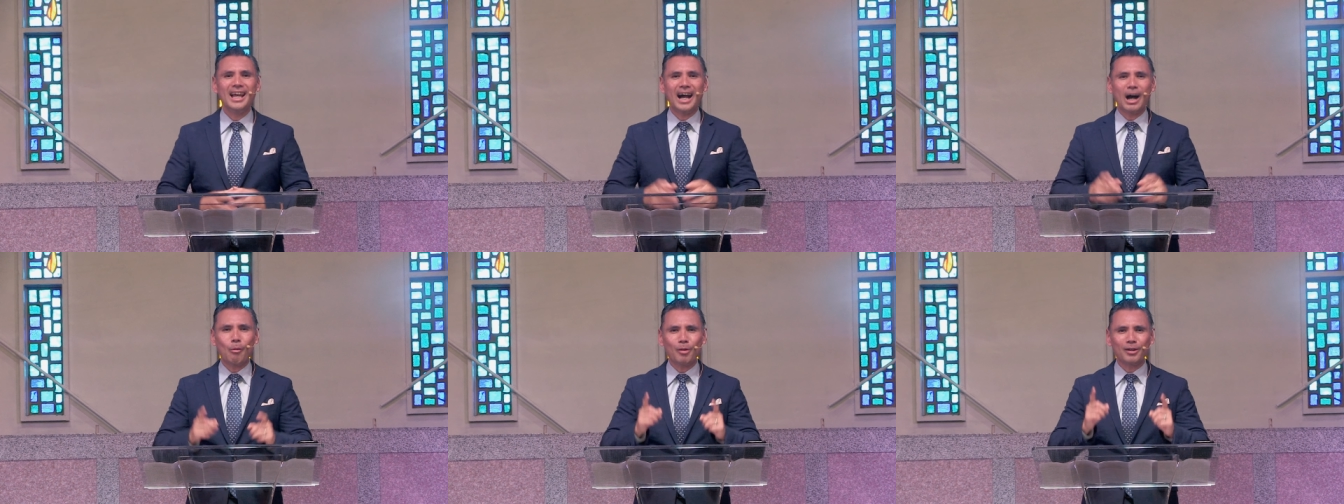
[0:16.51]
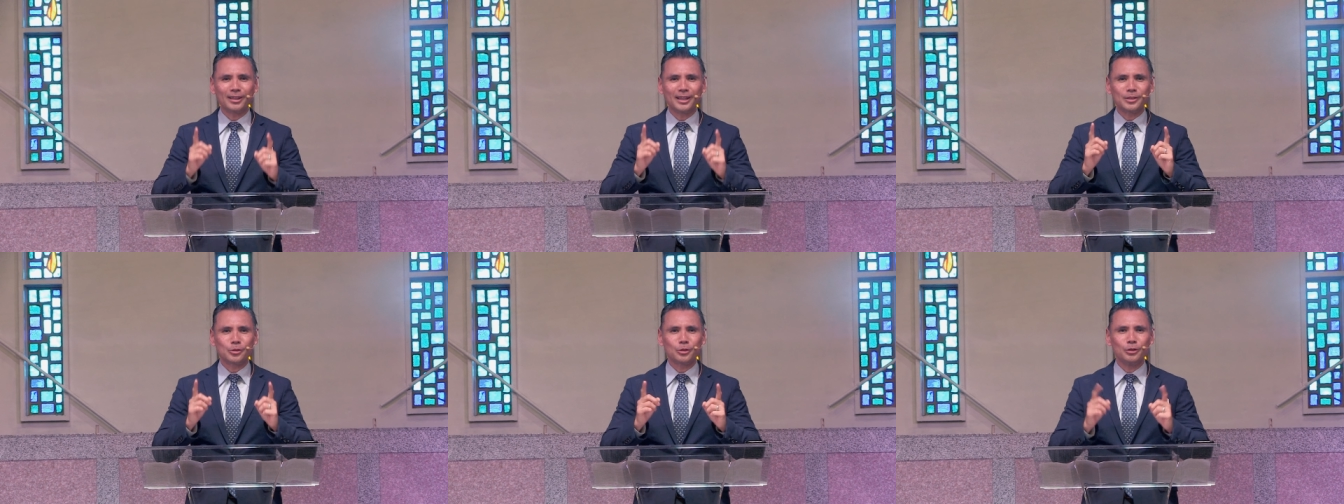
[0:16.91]
I want to
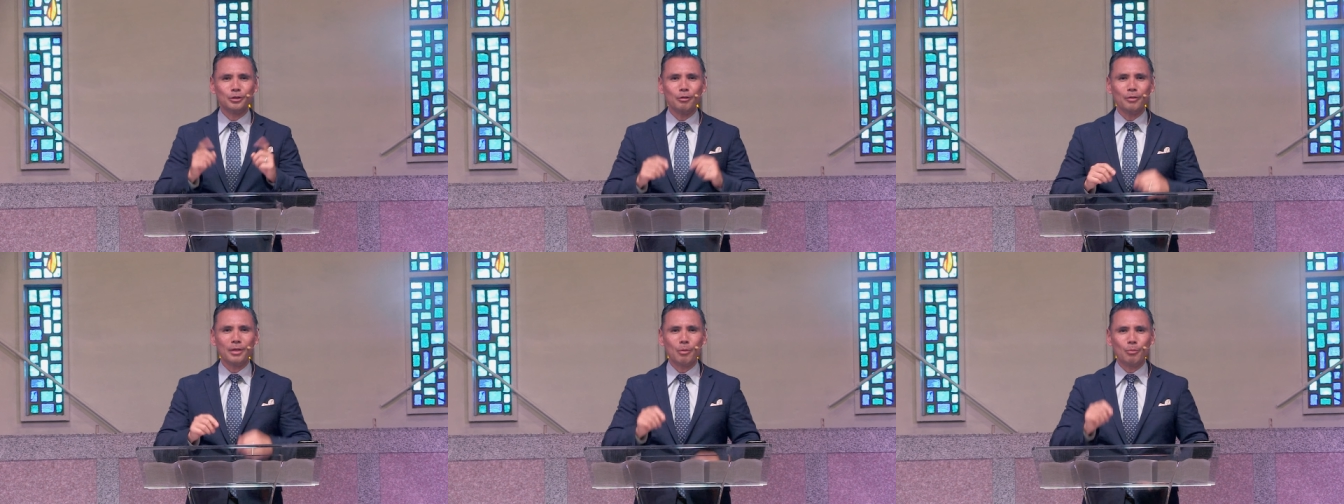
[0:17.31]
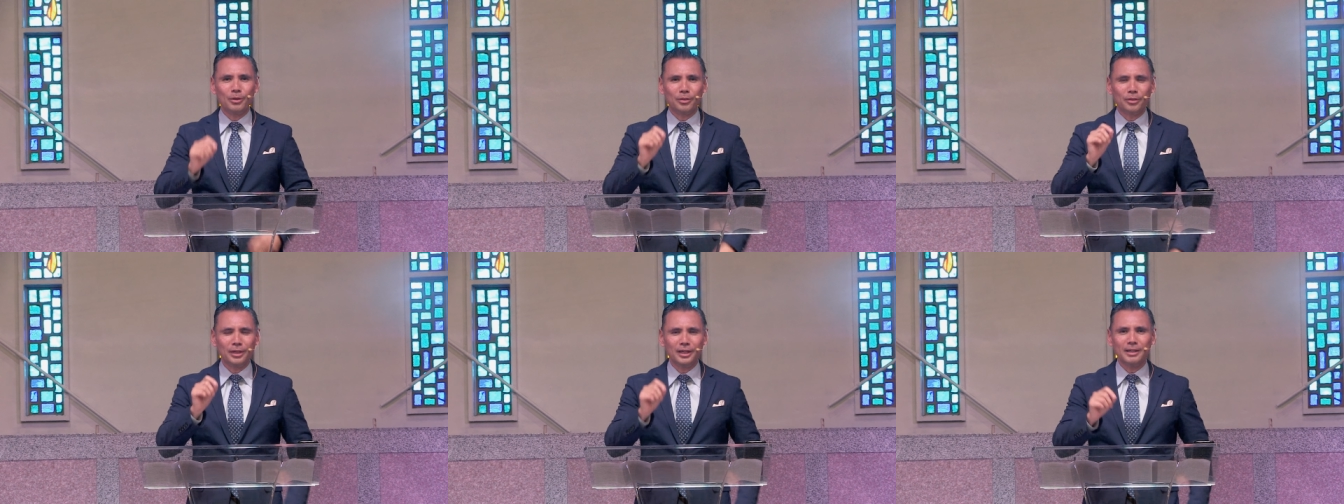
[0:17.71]
let you know that we
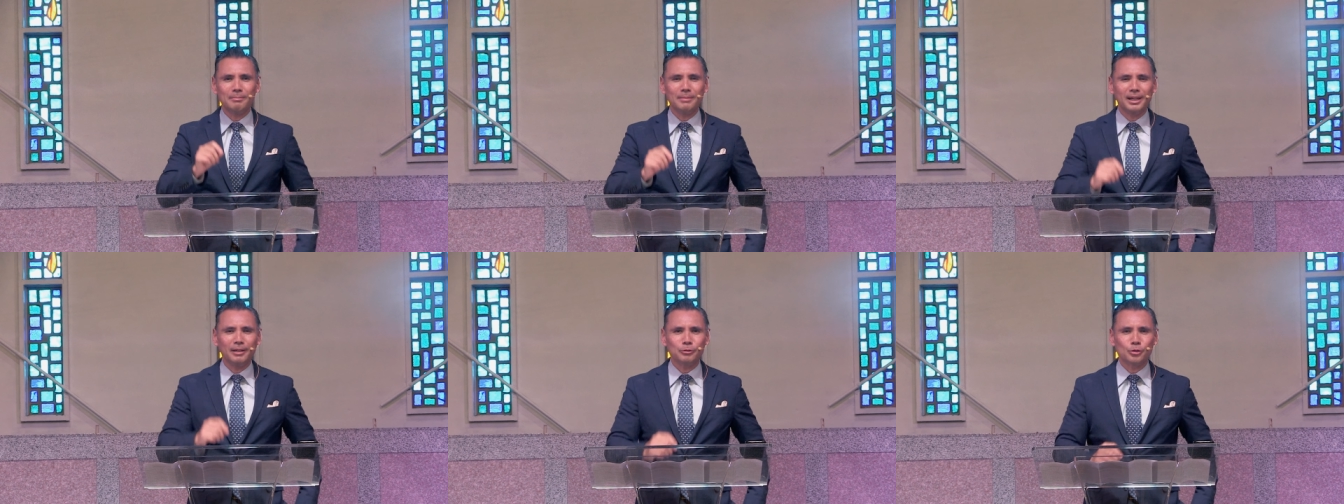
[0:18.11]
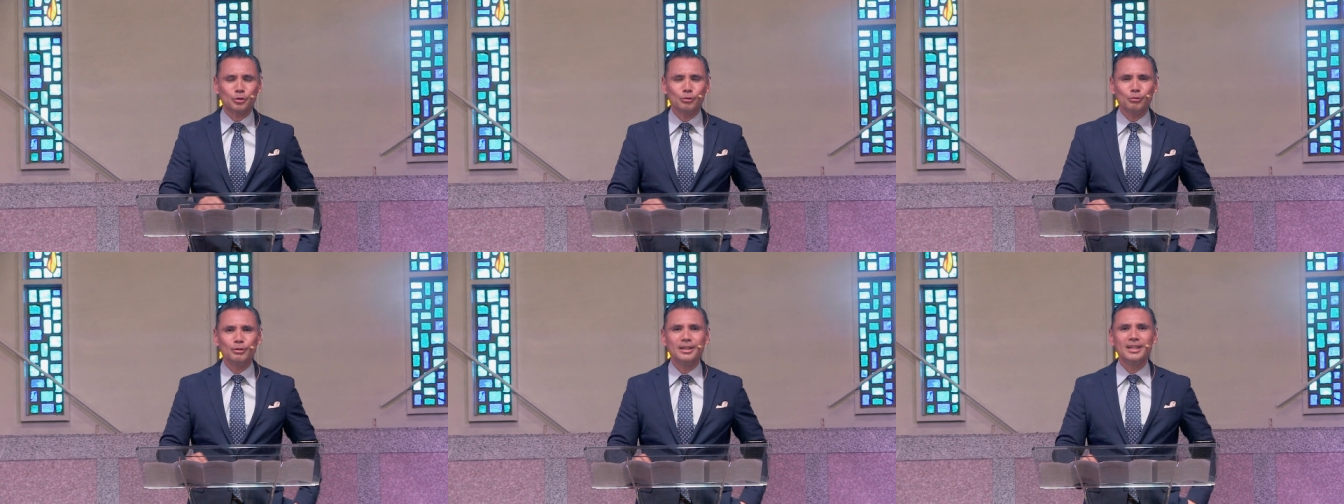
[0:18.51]
think about
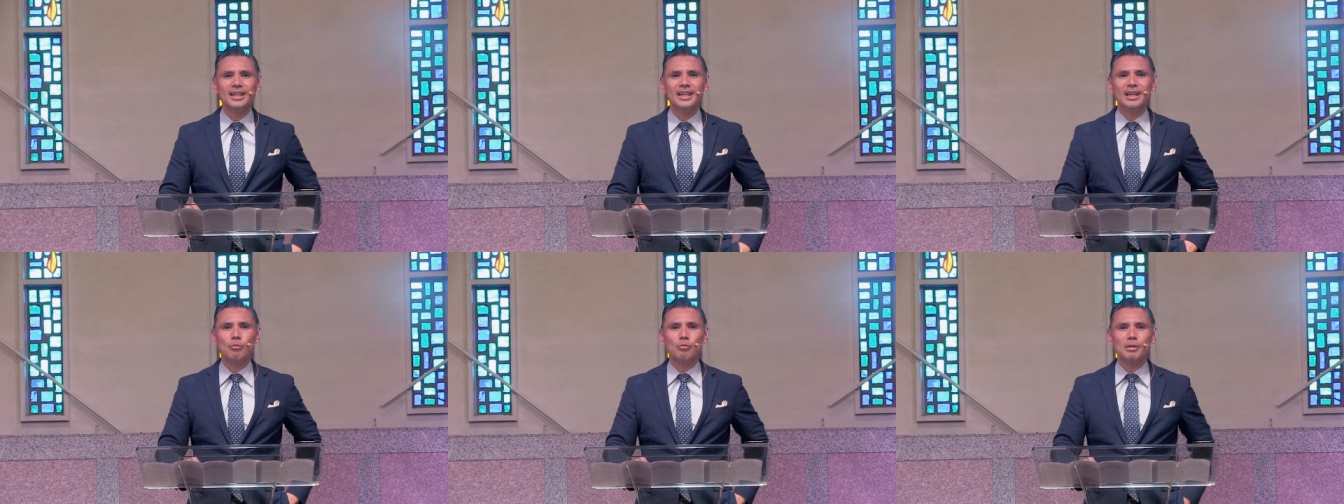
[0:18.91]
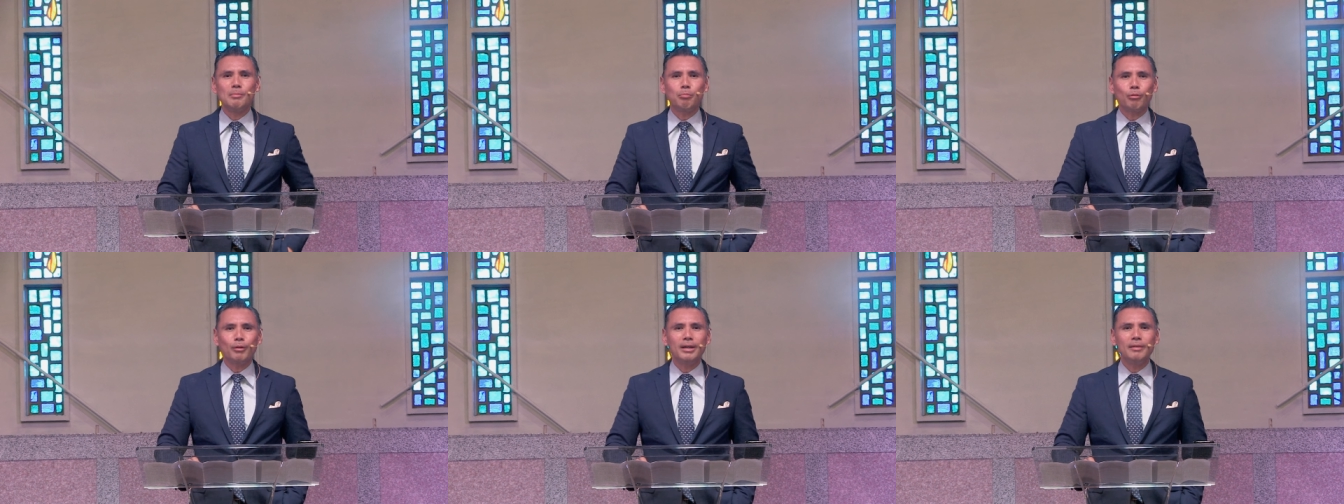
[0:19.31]
you and we
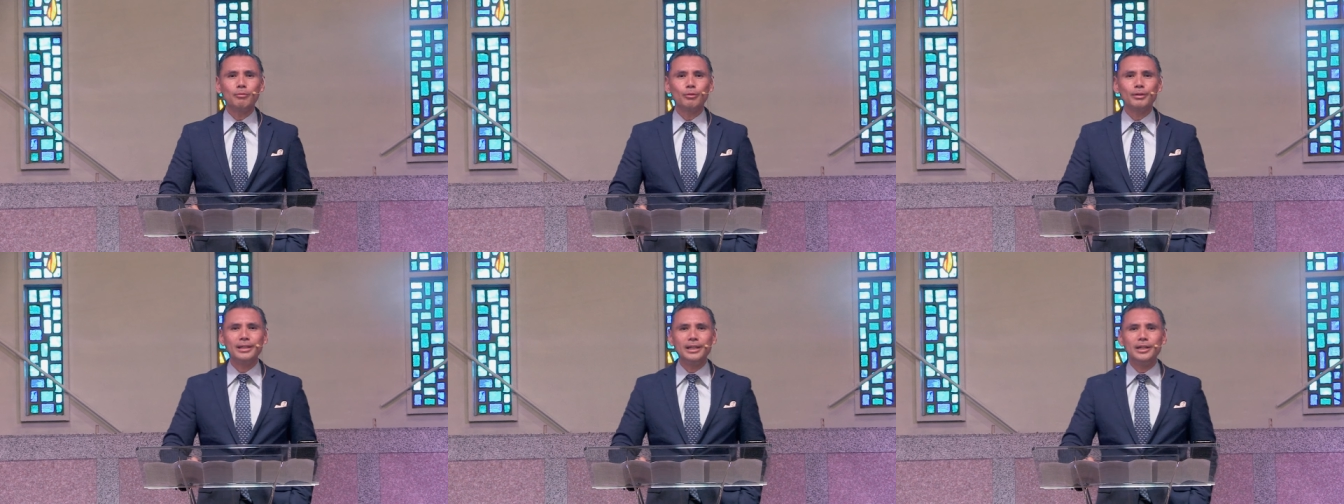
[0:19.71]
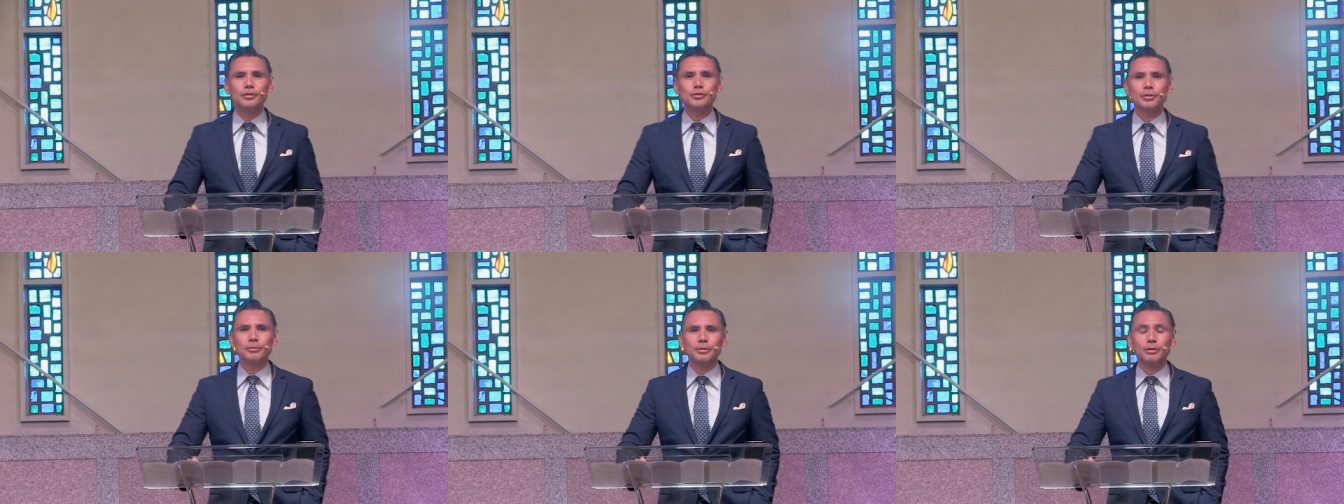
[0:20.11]
pray for
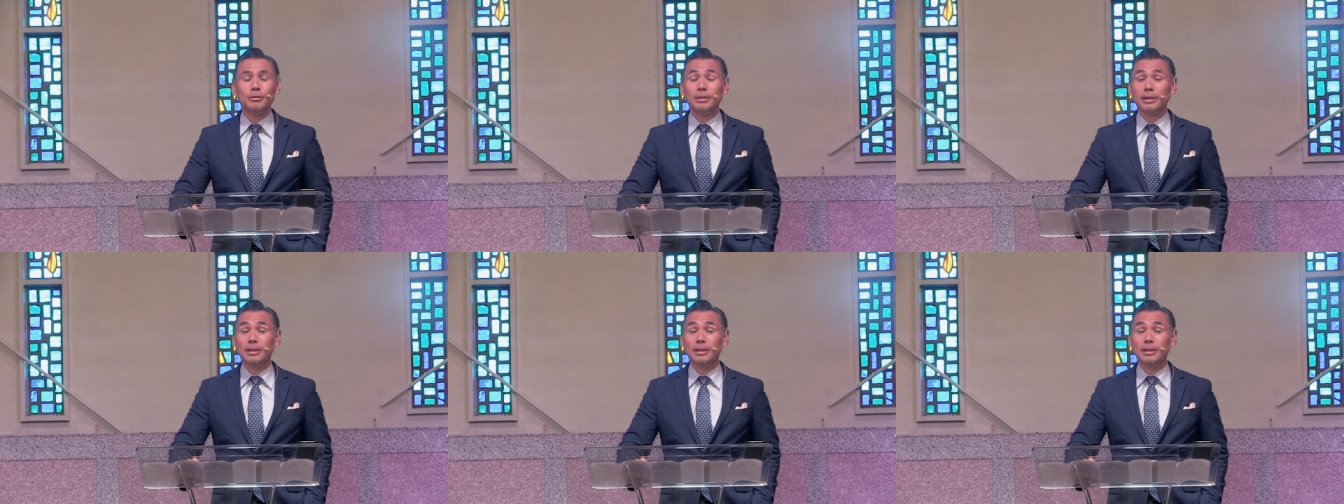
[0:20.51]
each of you.